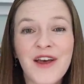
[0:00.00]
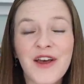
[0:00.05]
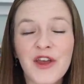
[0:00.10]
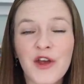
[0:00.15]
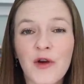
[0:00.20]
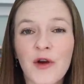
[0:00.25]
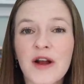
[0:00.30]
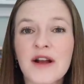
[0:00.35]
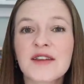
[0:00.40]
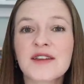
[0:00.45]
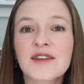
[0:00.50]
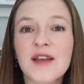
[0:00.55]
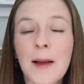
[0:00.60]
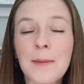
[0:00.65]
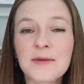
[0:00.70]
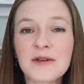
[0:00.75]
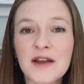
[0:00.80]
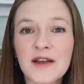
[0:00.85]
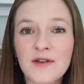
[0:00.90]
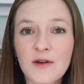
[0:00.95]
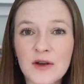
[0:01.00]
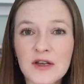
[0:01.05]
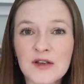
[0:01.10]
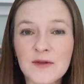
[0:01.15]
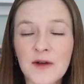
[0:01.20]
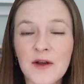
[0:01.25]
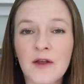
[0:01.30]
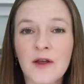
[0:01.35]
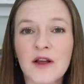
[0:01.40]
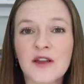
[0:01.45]
You're accepting those
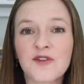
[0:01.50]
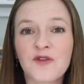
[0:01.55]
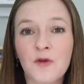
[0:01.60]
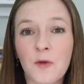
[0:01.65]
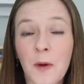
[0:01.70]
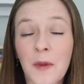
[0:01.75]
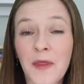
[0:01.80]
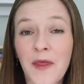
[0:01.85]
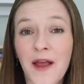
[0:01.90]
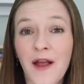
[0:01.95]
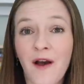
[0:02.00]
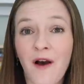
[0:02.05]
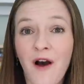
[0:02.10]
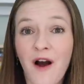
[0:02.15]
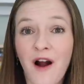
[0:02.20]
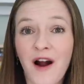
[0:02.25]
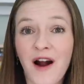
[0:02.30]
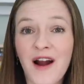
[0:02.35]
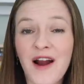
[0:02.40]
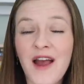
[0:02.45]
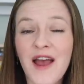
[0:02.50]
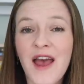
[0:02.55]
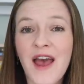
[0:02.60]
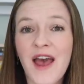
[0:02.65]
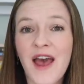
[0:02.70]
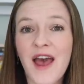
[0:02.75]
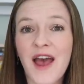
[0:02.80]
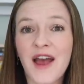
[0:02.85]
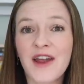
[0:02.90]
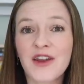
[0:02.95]
feelings for what they are
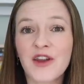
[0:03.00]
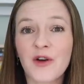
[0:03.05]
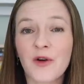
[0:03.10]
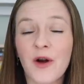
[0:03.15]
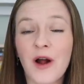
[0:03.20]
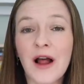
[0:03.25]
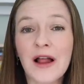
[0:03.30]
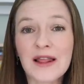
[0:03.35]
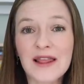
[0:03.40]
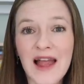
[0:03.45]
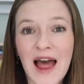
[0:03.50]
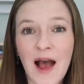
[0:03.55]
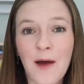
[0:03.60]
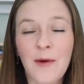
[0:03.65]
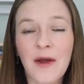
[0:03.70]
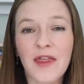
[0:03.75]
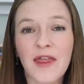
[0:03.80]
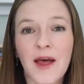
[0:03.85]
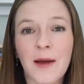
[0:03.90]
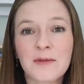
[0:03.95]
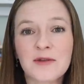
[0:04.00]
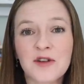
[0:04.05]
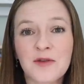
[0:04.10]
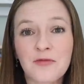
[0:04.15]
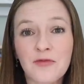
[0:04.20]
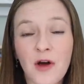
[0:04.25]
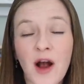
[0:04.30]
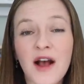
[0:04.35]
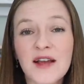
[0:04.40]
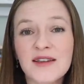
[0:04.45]
and you're allowing them to
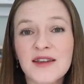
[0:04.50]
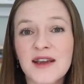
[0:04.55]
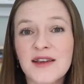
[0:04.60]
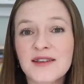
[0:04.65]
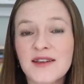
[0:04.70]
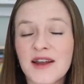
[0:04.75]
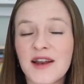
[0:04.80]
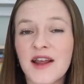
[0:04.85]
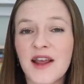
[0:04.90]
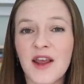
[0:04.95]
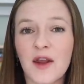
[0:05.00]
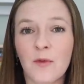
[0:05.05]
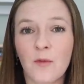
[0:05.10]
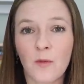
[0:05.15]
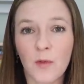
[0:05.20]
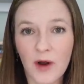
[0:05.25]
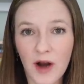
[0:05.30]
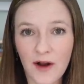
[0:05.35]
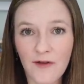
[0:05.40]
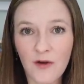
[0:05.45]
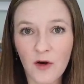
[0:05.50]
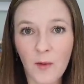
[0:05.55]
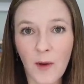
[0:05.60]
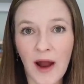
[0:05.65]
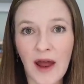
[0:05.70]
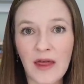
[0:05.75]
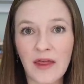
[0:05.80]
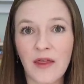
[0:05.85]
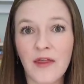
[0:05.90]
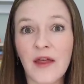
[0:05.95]
process it in whatever
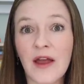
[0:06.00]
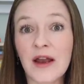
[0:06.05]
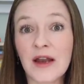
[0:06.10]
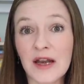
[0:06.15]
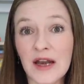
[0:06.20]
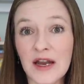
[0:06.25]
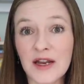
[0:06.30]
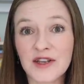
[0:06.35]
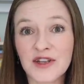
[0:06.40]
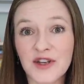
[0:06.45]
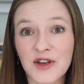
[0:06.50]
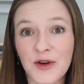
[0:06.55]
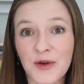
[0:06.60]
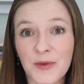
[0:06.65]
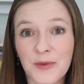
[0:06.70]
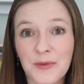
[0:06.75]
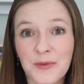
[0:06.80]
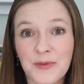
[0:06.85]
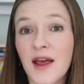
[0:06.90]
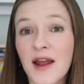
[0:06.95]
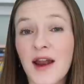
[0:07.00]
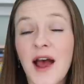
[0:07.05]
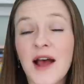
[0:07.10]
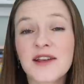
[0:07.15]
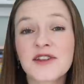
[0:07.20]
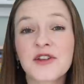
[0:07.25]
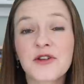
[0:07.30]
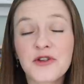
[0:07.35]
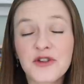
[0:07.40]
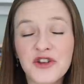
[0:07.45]
way that they need to. And
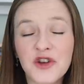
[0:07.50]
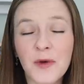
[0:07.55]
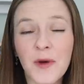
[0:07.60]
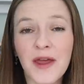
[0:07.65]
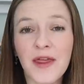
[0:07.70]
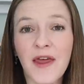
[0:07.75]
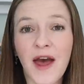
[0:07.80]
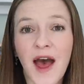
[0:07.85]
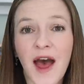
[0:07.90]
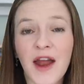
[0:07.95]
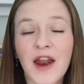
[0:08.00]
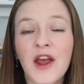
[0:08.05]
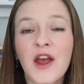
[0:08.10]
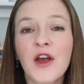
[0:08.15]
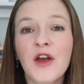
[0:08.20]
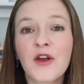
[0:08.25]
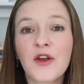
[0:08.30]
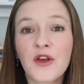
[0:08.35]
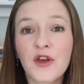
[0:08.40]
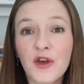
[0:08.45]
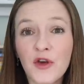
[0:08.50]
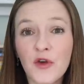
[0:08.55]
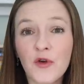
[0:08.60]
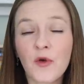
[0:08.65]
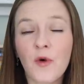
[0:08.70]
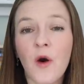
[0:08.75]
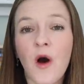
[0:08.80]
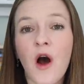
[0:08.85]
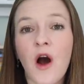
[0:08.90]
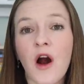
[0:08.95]
as they're doing that,
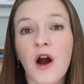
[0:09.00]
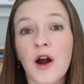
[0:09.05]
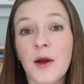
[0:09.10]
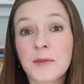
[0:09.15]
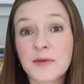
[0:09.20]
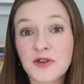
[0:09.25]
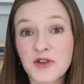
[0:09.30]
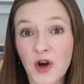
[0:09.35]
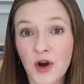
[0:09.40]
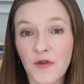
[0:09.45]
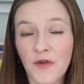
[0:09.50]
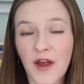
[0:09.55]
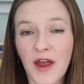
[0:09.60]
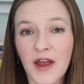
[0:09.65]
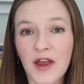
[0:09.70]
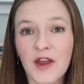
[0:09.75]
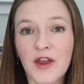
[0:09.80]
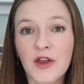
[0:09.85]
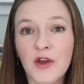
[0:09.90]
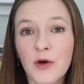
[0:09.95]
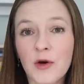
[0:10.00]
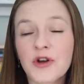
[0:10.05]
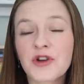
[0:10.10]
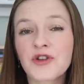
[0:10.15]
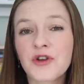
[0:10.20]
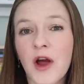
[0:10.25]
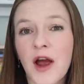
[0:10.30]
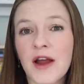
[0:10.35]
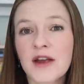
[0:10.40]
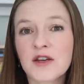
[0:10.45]
you are observing. You're
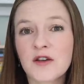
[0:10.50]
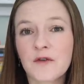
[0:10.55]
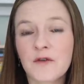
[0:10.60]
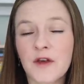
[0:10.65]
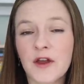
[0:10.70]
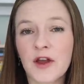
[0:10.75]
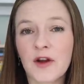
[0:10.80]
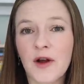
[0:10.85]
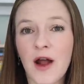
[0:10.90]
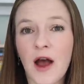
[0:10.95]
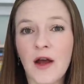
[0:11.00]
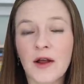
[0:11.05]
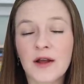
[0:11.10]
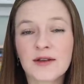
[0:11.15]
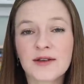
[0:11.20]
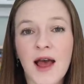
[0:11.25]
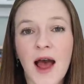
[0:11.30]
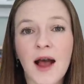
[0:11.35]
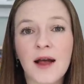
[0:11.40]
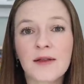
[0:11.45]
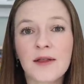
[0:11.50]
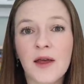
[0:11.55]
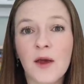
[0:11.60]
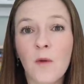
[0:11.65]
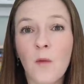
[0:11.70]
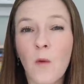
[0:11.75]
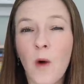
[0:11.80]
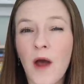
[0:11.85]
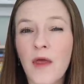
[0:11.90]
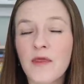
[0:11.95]
trying to figure out exactly
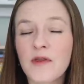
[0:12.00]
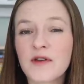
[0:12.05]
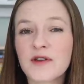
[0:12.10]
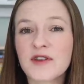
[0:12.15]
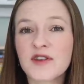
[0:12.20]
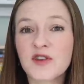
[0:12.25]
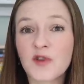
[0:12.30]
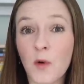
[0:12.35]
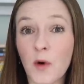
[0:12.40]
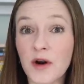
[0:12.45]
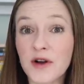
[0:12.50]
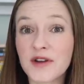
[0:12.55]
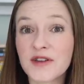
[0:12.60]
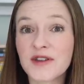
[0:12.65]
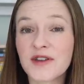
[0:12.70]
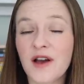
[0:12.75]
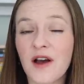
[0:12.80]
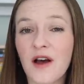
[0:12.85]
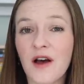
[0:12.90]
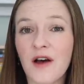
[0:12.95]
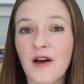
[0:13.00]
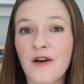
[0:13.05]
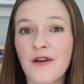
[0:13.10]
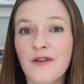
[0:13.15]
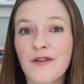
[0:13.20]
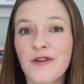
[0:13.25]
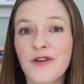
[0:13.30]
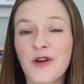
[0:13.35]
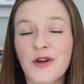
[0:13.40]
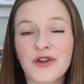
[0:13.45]
what the source
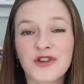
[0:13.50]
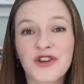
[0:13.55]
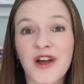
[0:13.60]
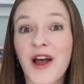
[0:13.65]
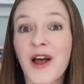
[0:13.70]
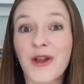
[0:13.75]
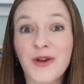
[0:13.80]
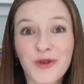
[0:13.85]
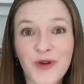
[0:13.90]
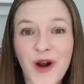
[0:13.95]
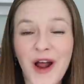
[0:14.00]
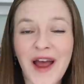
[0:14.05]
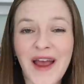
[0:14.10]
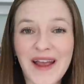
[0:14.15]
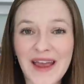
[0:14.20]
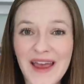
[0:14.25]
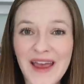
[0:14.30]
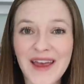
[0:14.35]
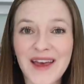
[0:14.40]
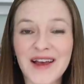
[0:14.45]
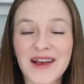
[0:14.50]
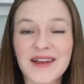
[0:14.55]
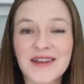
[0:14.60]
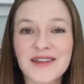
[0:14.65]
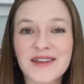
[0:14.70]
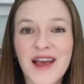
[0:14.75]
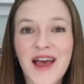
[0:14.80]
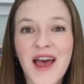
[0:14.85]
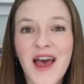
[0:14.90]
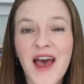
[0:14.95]
of your child crying
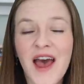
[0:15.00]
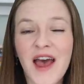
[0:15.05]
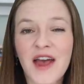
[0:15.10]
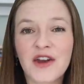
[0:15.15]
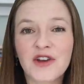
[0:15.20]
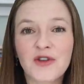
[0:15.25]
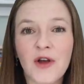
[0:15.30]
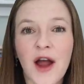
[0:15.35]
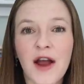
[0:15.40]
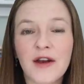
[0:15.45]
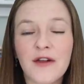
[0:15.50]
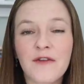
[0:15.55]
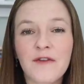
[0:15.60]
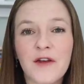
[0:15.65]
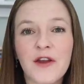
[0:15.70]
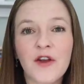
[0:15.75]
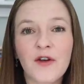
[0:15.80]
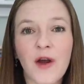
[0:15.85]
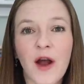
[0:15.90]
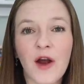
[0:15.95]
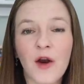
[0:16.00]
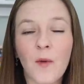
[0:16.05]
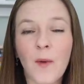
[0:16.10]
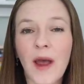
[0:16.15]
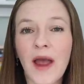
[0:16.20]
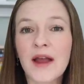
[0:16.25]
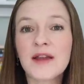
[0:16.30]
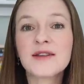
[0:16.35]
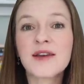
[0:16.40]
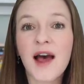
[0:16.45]
is and trying to figure out a
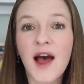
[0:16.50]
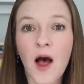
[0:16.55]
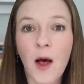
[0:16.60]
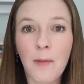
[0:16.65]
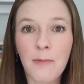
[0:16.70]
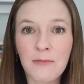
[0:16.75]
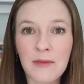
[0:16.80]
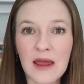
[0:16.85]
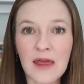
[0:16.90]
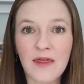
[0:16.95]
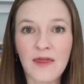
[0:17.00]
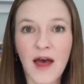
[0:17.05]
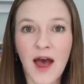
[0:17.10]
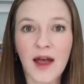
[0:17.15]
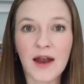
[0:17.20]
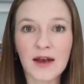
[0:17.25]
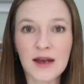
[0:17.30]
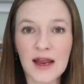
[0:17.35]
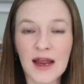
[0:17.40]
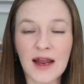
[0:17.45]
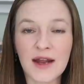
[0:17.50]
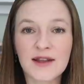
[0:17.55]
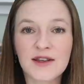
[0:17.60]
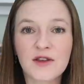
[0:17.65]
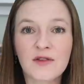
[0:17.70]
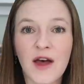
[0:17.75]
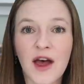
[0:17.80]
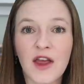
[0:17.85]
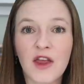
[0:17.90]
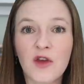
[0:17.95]
way to help meet that need
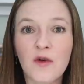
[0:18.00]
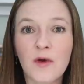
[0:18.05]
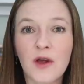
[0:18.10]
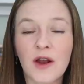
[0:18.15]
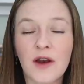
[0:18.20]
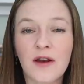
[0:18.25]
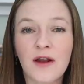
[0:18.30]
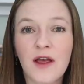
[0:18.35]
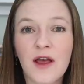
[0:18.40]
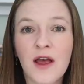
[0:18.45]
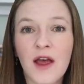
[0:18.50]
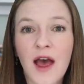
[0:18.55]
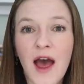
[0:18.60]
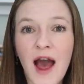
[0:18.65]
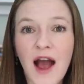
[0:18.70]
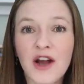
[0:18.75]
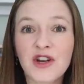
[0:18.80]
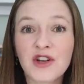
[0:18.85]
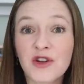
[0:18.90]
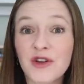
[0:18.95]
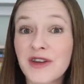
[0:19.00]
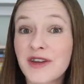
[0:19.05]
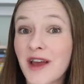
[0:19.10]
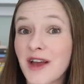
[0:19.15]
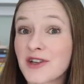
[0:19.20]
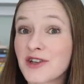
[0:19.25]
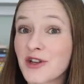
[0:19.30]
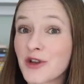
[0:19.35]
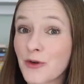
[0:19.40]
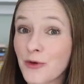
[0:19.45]
so that you can actually
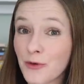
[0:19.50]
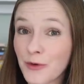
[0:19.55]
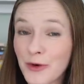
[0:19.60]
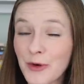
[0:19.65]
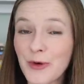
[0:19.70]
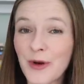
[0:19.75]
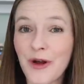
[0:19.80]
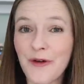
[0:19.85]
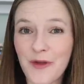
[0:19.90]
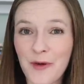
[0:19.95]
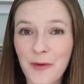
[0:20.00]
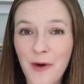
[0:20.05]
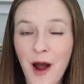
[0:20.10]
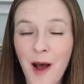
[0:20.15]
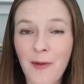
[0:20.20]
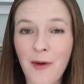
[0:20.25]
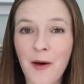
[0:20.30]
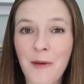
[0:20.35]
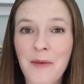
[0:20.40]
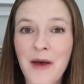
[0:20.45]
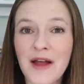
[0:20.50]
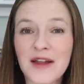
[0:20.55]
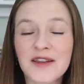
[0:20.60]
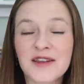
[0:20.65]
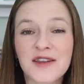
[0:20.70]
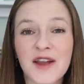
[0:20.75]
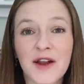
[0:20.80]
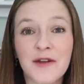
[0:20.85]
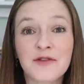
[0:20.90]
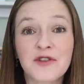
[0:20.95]
get to the root of the problem
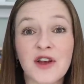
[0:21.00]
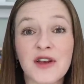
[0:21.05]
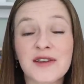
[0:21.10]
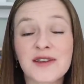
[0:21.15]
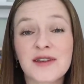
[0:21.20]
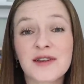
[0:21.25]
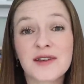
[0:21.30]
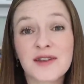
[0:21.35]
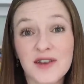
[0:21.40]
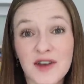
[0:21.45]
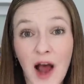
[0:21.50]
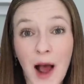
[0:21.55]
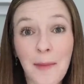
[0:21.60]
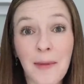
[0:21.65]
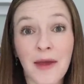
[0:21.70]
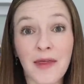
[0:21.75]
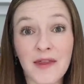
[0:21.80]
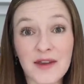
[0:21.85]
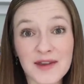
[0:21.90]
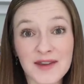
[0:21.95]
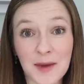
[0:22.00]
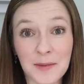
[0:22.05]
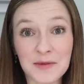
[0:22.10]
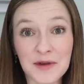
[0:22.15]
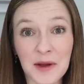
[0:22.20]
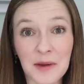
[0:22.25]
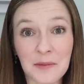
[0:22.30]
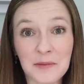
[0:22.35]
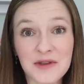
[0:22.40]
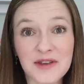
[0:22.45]
instead of just stopping the
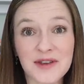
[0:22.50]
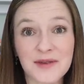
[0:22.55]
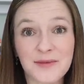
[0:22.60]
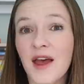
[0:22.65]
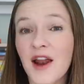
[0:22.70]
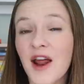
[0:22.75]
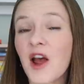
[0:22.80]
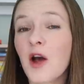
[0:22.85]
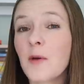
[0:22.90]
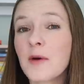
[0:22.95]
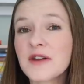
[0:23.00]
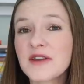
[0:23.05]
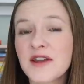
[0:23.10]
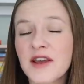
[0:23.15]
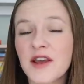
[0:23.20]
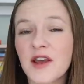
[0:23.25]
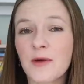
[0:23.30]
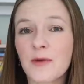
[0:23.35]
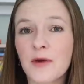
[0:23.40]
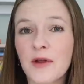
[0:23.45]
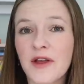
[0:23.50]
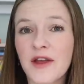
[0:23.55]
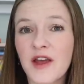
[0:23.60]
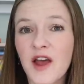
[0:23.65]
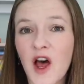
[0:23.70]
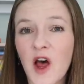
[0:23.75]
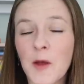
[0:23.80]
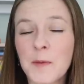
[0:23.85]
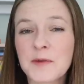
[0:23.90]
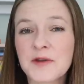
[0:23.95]
symptoms. And I always think it really
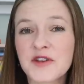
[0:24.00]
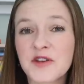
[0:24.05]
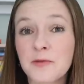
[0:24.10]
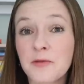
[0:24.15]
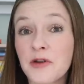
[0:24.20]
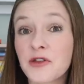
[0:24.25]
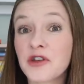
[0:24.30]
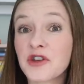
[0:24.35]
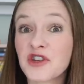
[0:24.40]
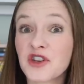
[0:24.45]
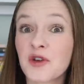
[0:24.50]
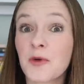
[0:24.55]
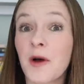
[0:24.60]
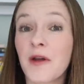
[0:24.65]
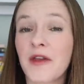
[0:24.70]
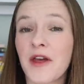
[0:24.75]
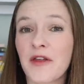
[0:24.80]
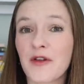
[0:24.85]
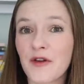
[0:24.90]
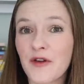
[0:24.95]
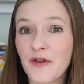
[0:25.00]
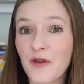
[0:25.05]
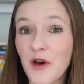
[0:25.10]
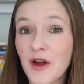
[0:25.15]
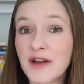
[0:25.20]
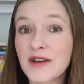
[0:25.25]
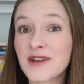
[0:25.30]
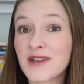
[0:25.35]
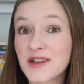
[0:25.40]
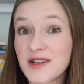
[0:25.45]
helps to put the shoe on the other
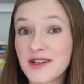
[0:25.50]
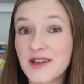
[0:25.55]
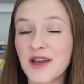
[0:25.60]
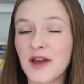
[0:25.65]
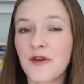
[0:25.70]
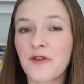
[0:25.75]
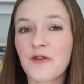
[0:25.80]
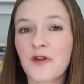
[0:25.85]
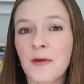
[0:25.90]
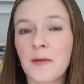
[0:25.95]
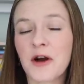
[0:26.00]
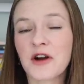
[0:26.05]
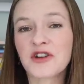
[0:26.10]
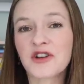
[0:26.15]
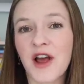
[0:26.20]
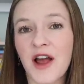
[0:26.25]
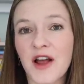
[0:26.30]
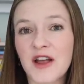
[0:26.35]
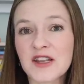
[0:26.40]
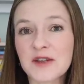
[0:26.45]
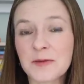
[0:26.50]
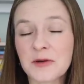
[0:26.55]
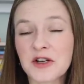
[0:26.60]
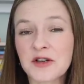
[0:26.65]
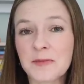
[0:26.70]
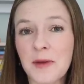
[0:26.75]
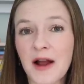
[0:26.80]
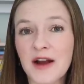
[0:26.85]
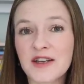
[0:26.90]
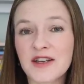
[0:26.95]
foot, to see it from our child's
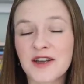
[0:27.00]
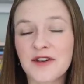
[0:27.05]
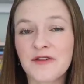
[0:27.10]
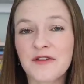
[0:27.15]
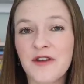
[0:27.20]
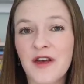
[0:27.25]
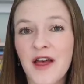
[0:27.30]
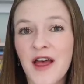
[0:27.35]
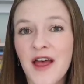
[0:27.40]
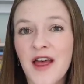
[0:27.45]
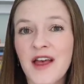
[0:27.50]
perspective.